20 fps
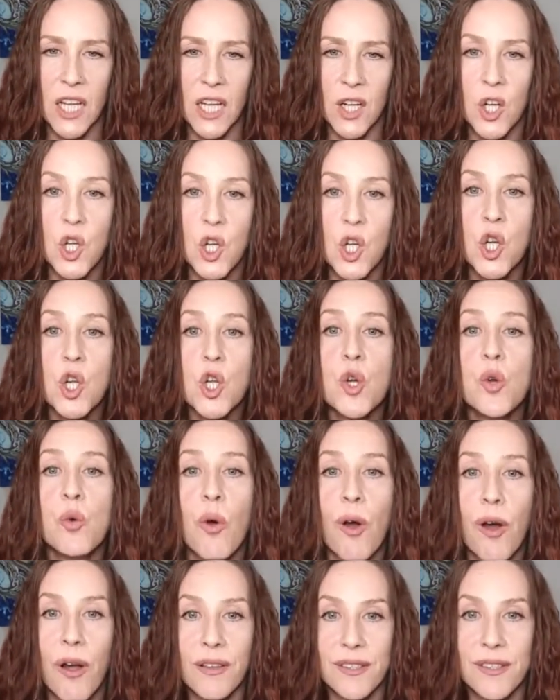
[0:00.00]
get a
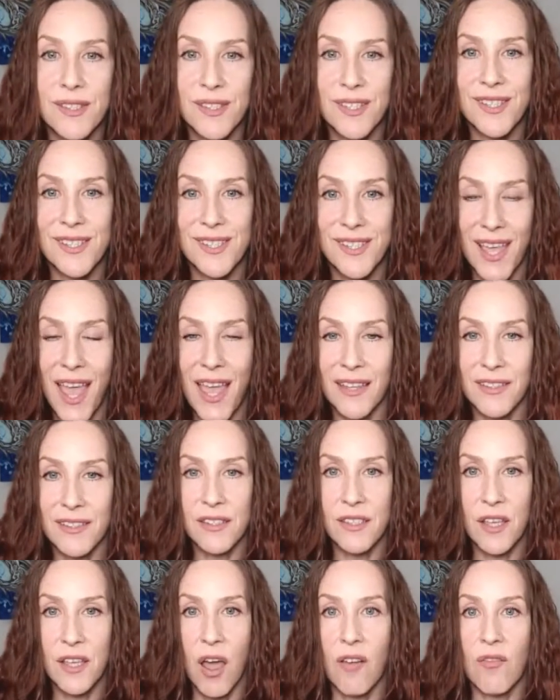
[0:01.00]
nuanced
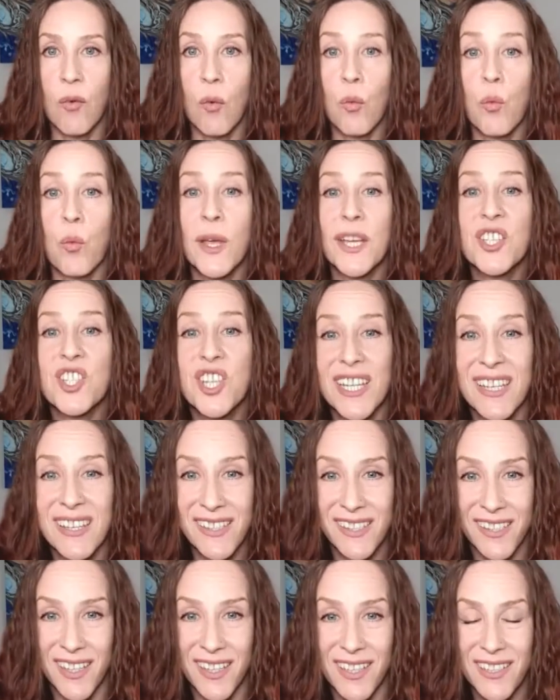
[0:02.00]
sense of which
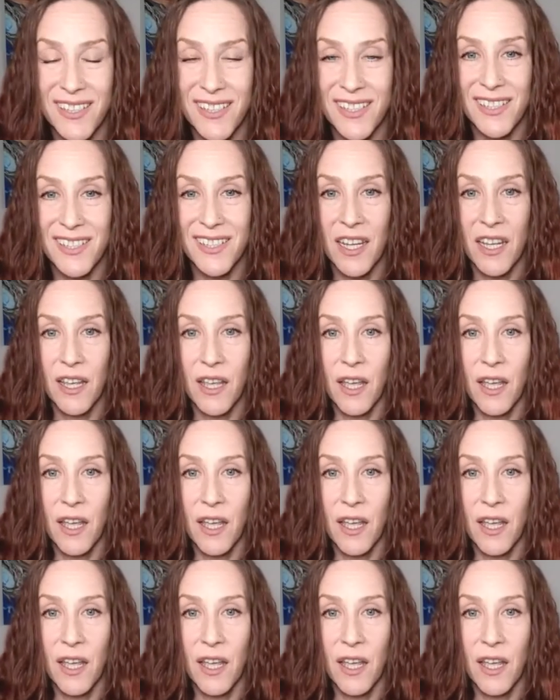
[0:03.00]
is it,